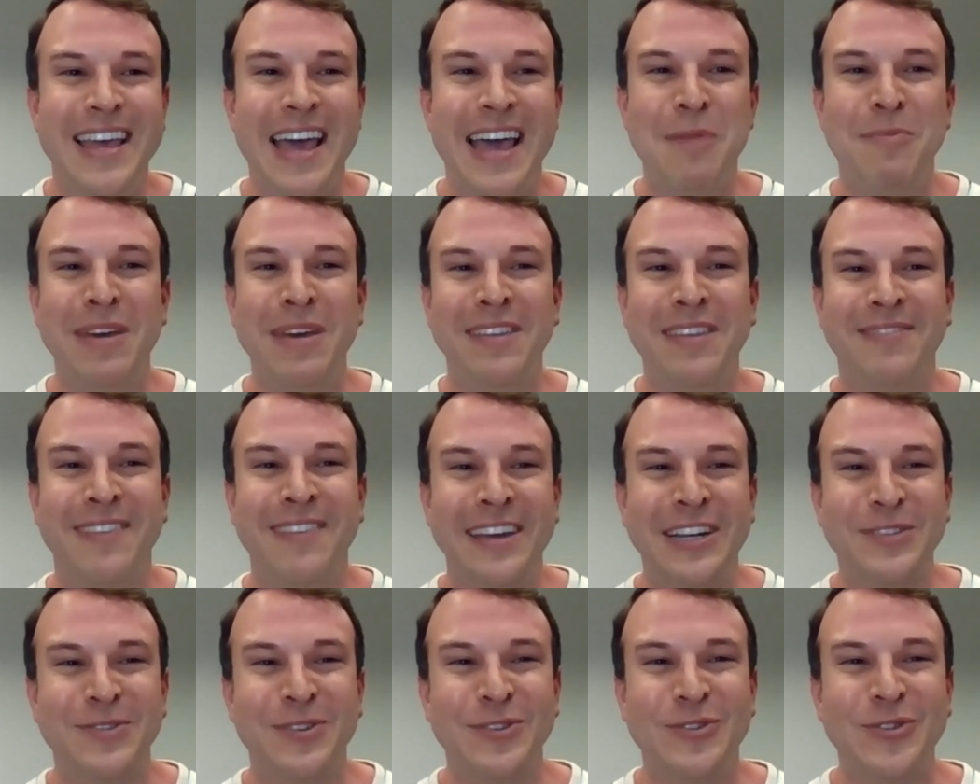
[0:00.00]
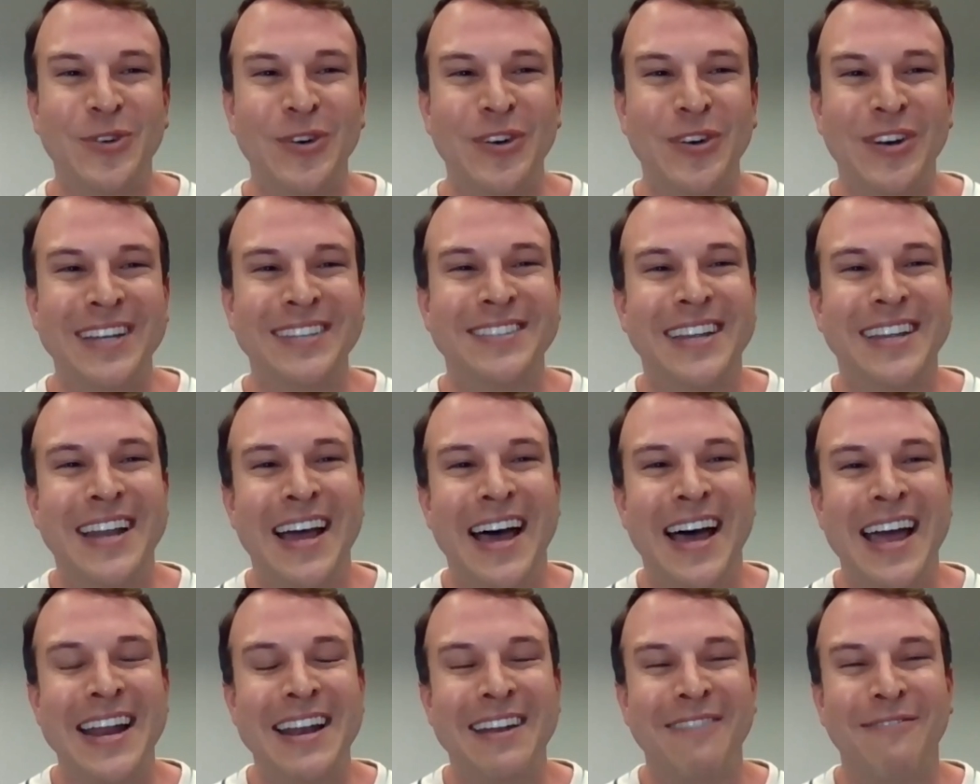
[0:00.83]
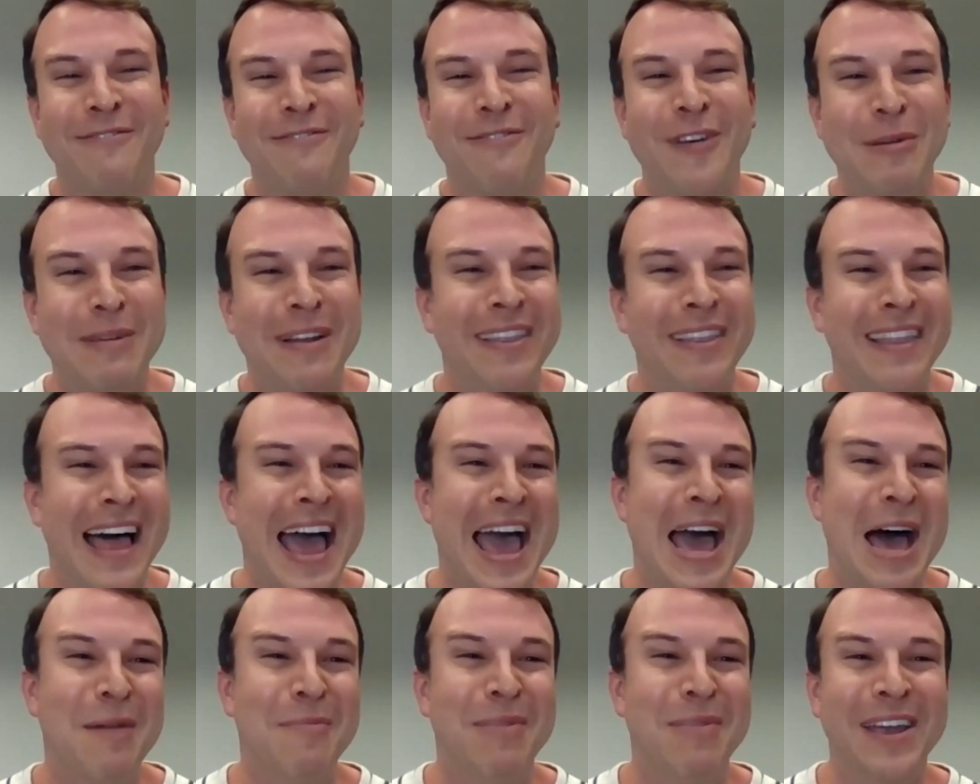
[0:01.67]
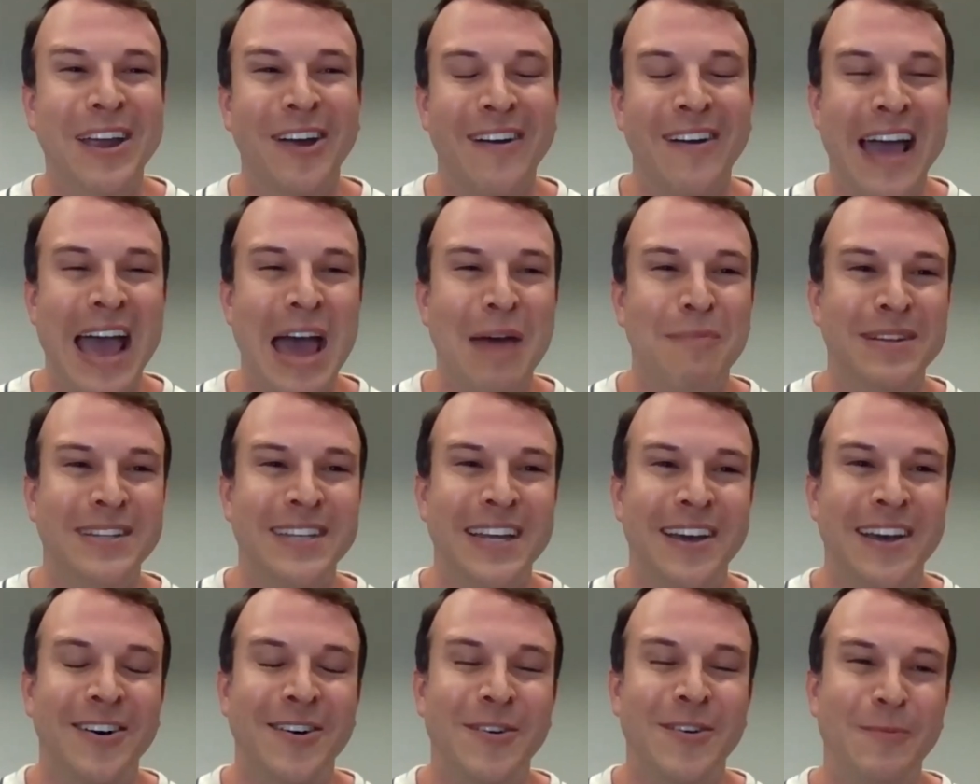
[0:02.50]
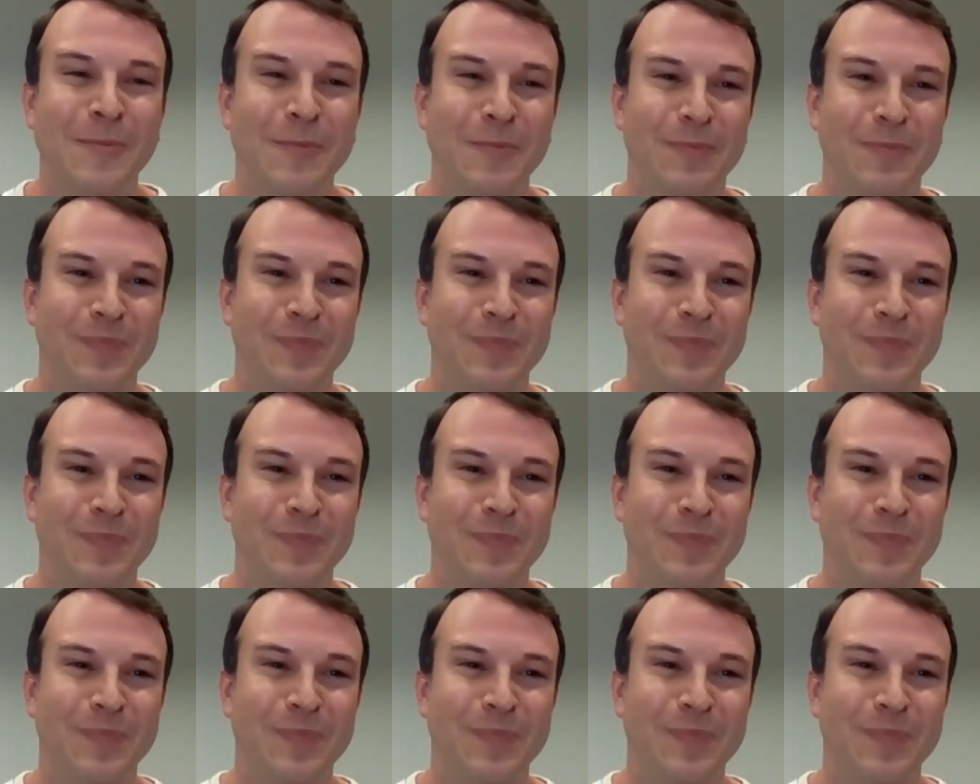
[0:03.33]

Amy, thanks for joining us tonight from a lab here at Battelle.